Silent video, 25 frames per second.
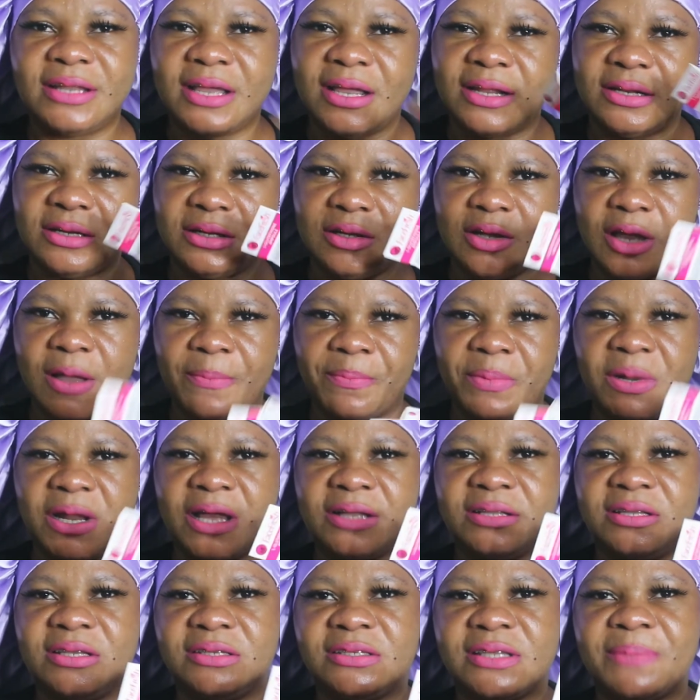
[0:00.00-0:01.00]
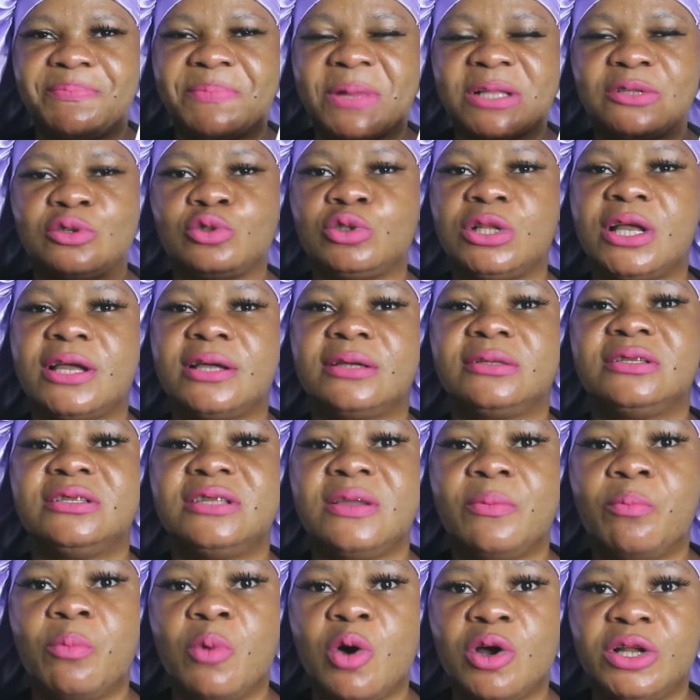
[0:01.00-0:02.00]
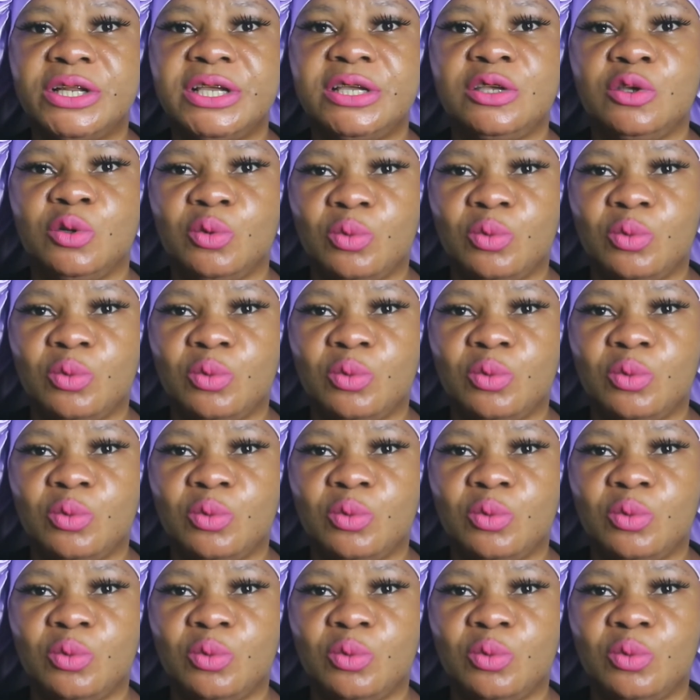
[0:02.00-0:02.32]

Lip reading: then you apply this particular in the morning.